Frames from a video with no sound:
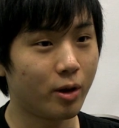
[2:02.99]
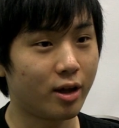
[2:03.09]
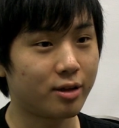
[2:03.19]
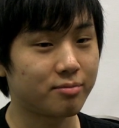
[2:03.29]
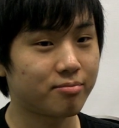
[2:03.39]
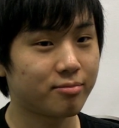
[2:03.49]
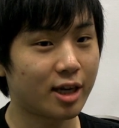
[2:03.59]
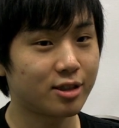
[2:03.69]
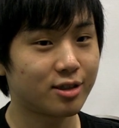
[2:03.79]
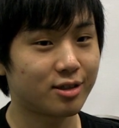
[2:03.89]
well,
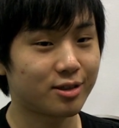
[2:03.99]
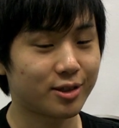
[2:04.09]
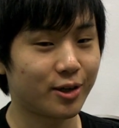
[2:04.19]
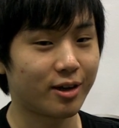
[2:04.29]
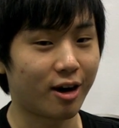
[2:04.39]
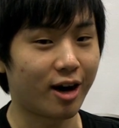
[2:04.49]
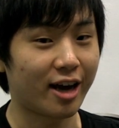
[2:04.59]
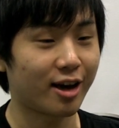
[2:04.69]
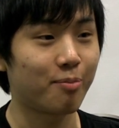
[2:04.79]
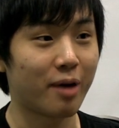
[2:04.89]
not just it's good.
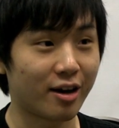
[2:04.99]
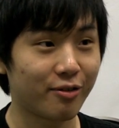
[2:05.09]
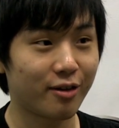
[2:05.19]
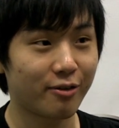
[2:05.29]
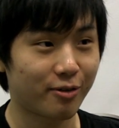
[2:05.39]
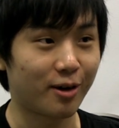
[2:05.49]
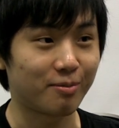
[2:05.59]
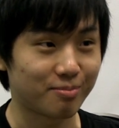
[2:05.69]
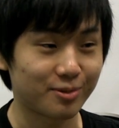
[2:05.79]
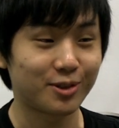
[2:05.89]
I got benefit
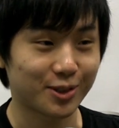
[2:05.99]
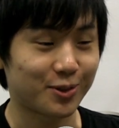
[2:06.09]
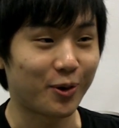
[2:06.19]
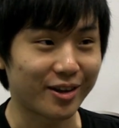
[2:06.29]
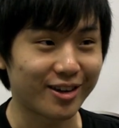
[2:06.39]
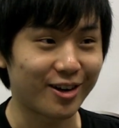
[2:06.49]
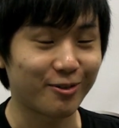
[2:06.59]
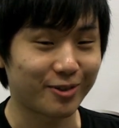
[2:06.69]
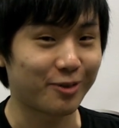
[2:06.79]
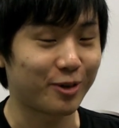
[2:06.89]
from just going
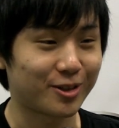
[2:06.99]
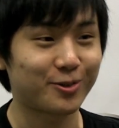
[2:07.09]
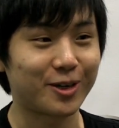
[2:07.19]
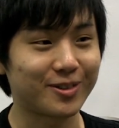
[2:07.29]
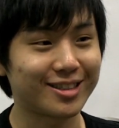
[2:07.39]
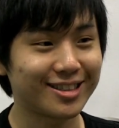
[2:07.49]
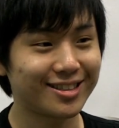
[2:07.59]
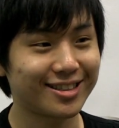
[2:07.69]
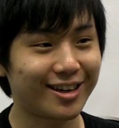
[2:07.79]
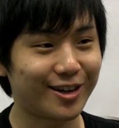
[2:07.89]
there, like winners round
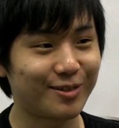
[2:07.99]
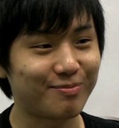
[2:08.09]
6.